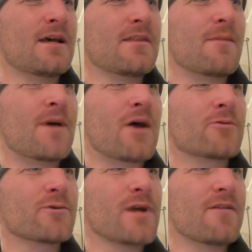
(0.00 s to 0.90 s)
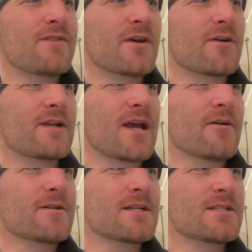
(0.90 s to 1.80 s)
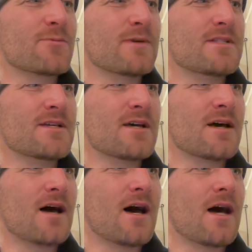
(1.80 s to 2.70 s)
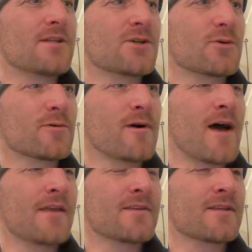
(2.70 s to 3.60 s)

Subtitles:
The boundary of their inheritance went to Ataroth,